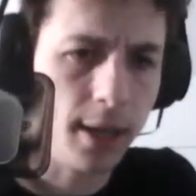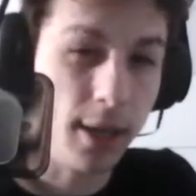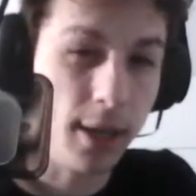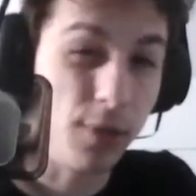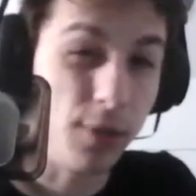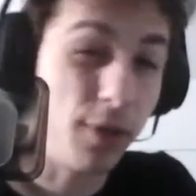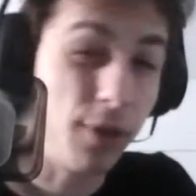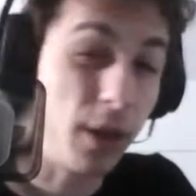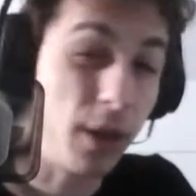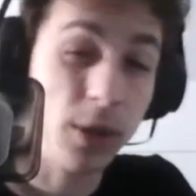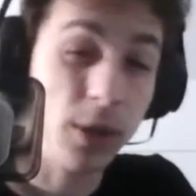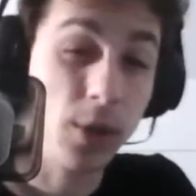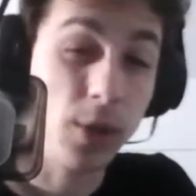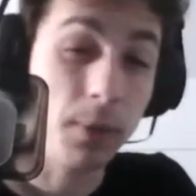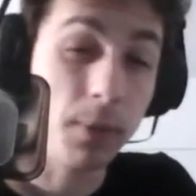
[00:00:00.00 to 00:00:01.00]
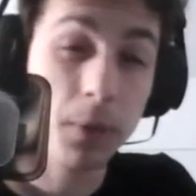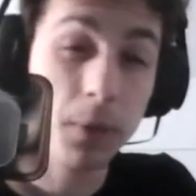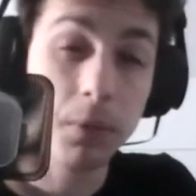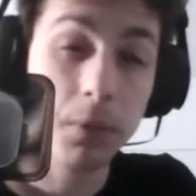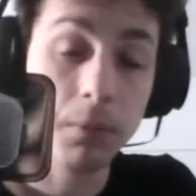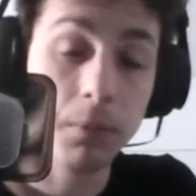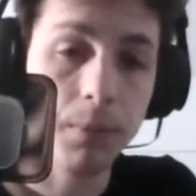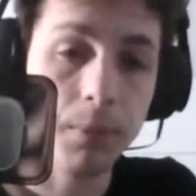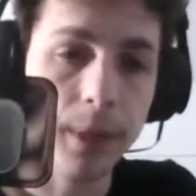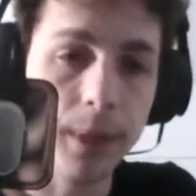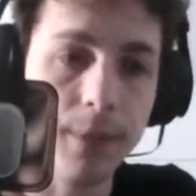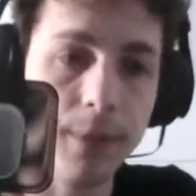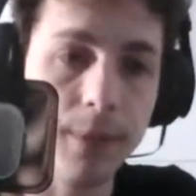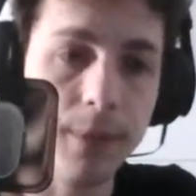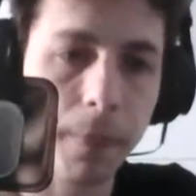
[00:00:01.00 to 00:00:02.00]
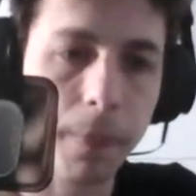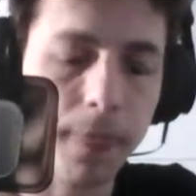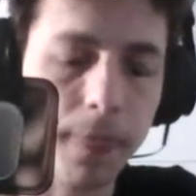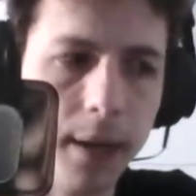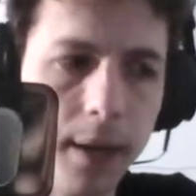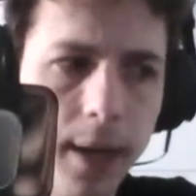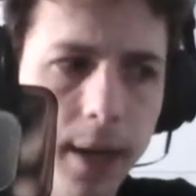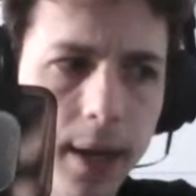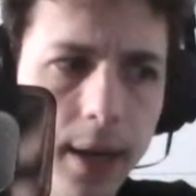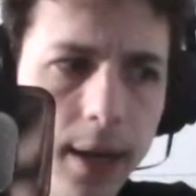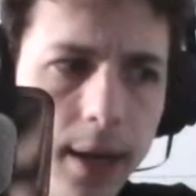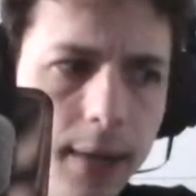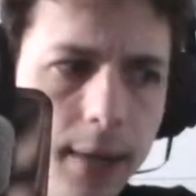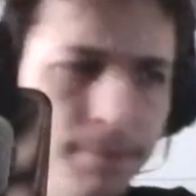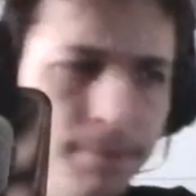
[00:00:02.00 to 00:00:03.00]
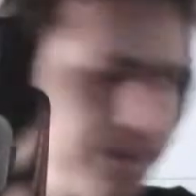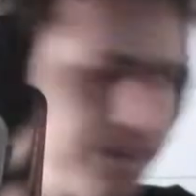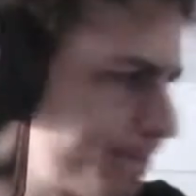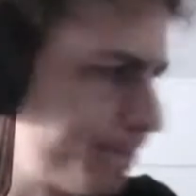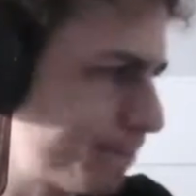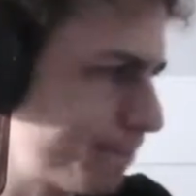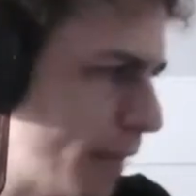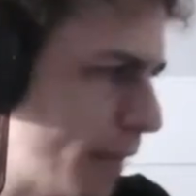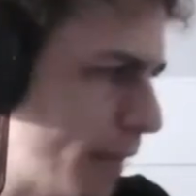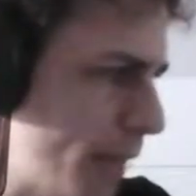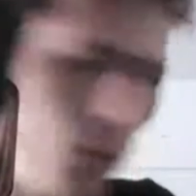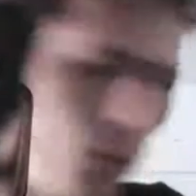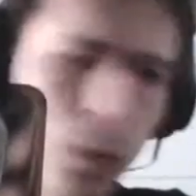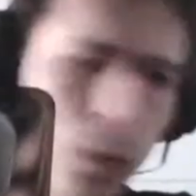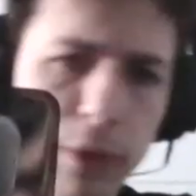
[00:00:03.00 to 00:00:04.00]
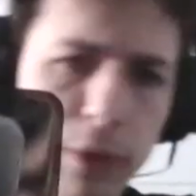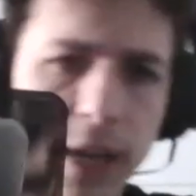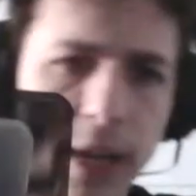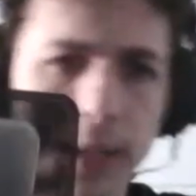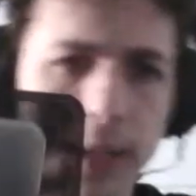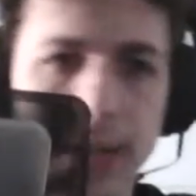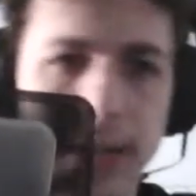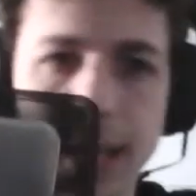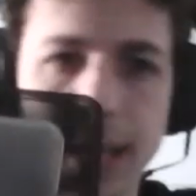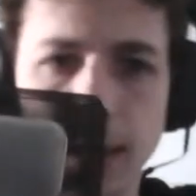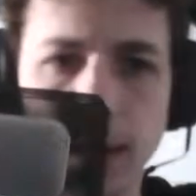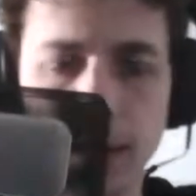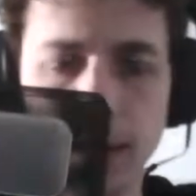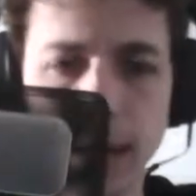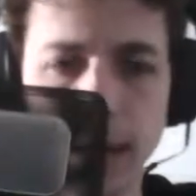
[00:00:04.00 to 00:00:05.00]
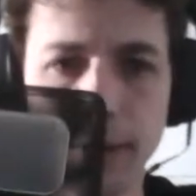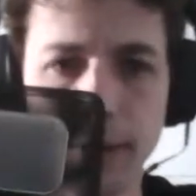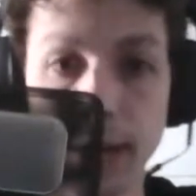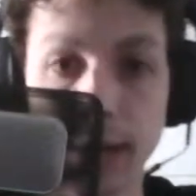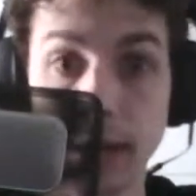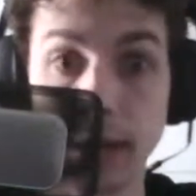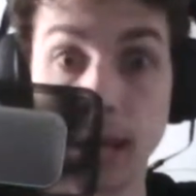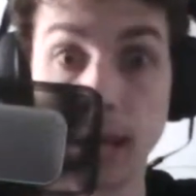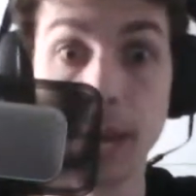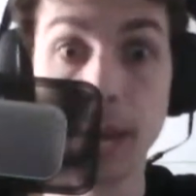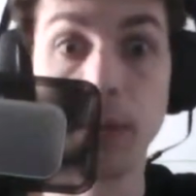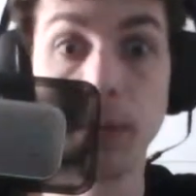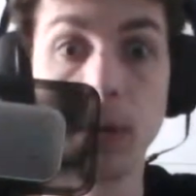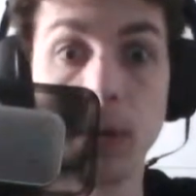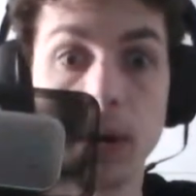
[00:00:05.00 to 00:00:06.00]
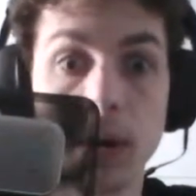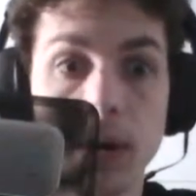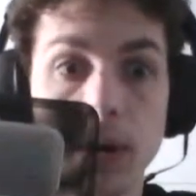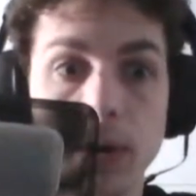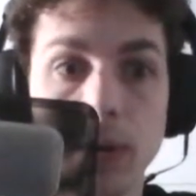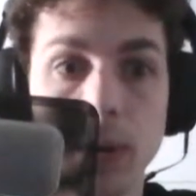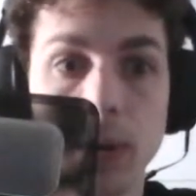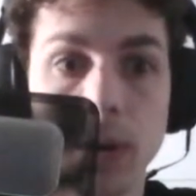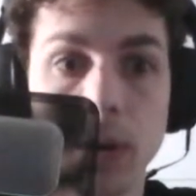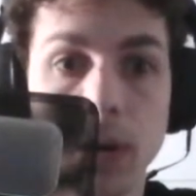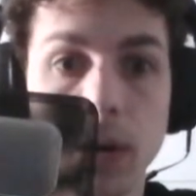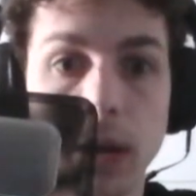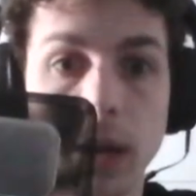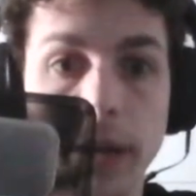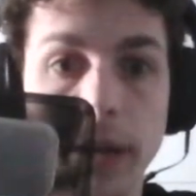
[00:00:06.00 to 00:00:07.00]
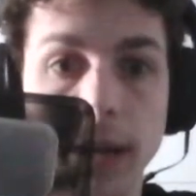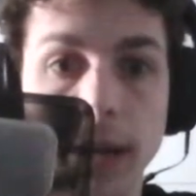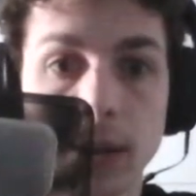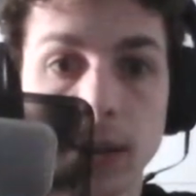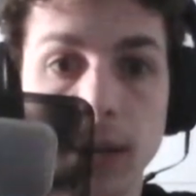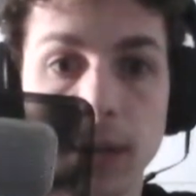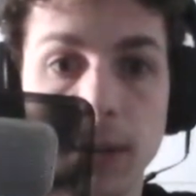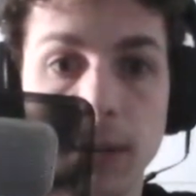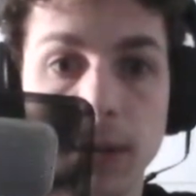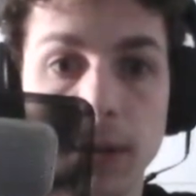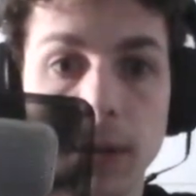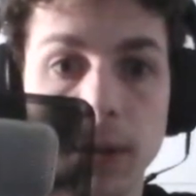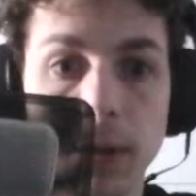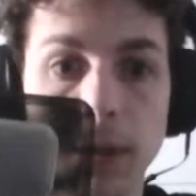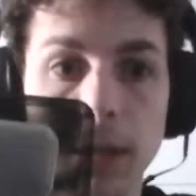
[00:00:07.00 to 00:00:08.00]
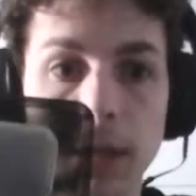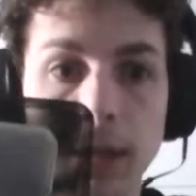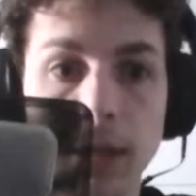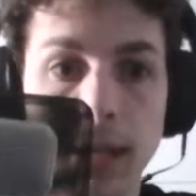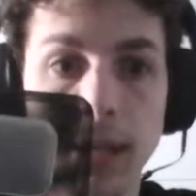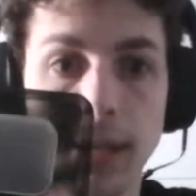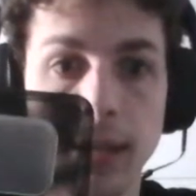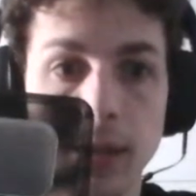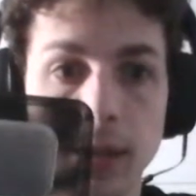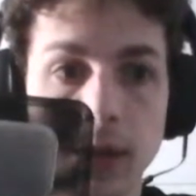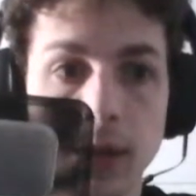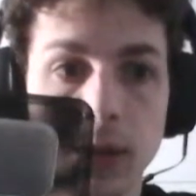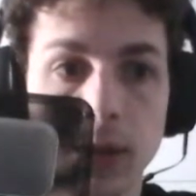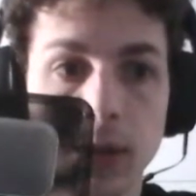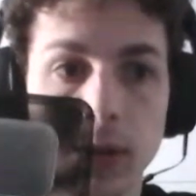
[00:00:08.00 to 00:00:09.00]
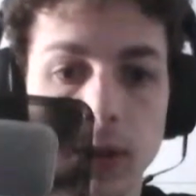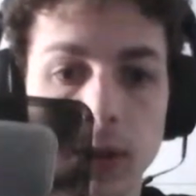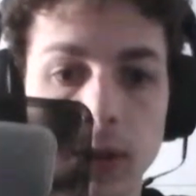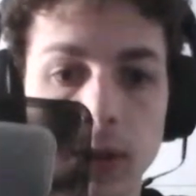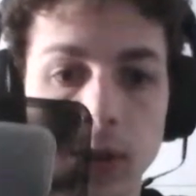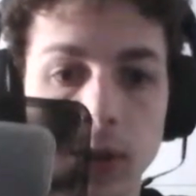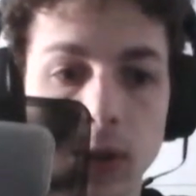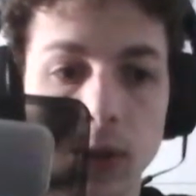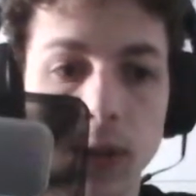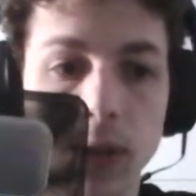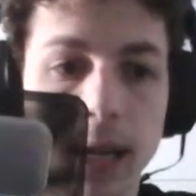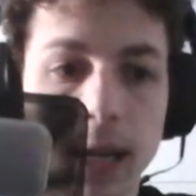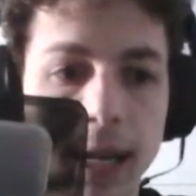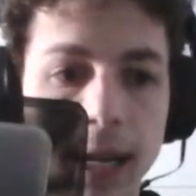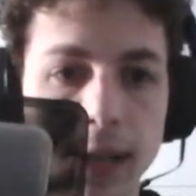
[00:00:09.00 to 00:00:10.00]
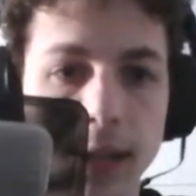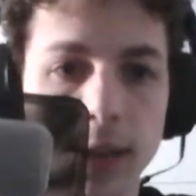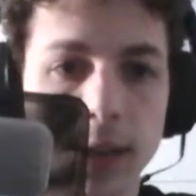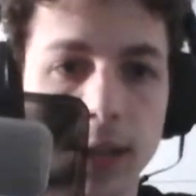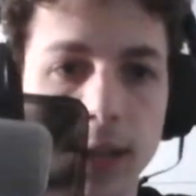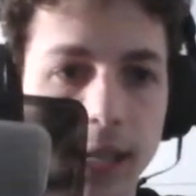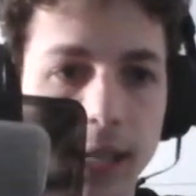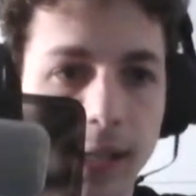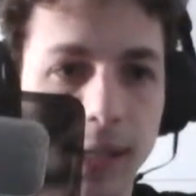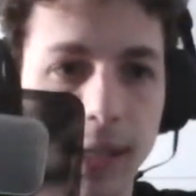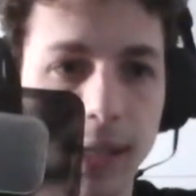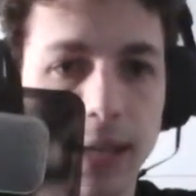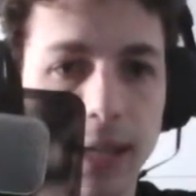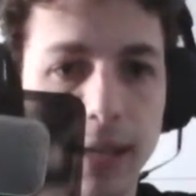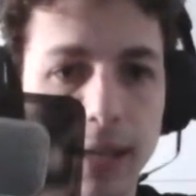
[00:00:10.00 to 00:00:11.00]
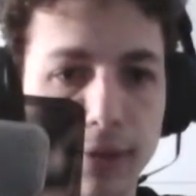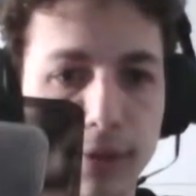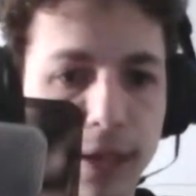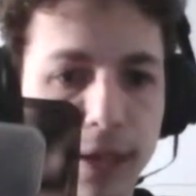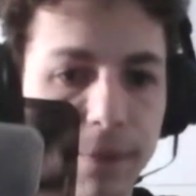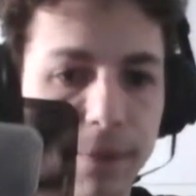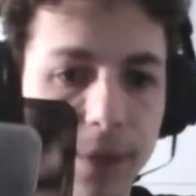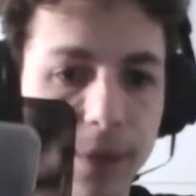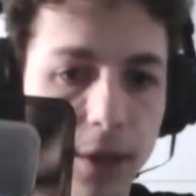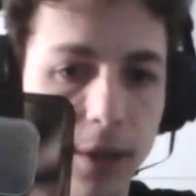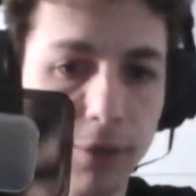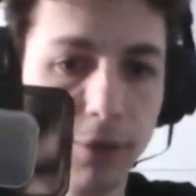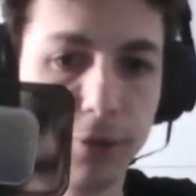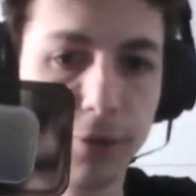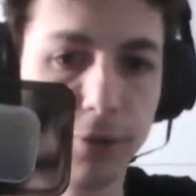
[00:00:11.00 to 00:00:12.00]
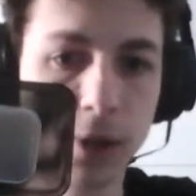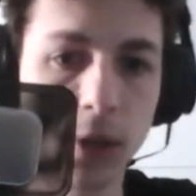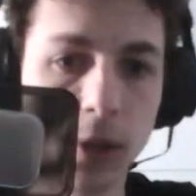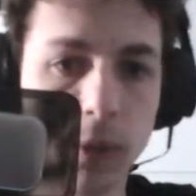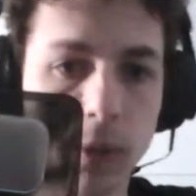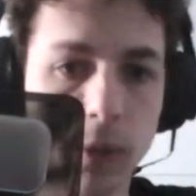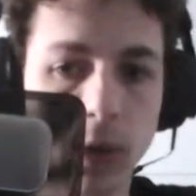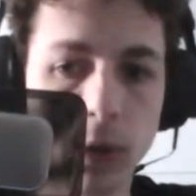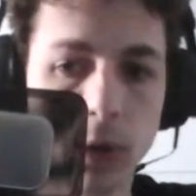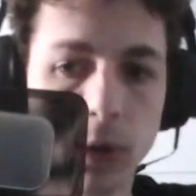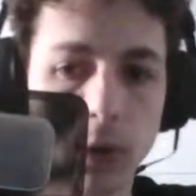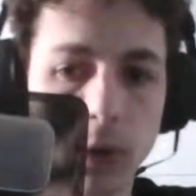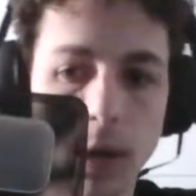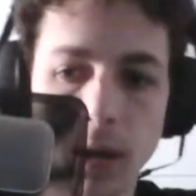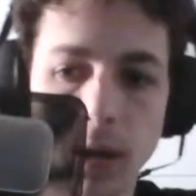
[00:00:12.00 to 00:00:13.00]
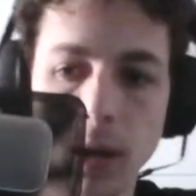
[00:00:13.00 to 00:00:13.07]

it's fairly simple, but uh, that is what we've got tonight. I've got a lot more to record in the next couple days, so this is a nice, easy evening of some things to record.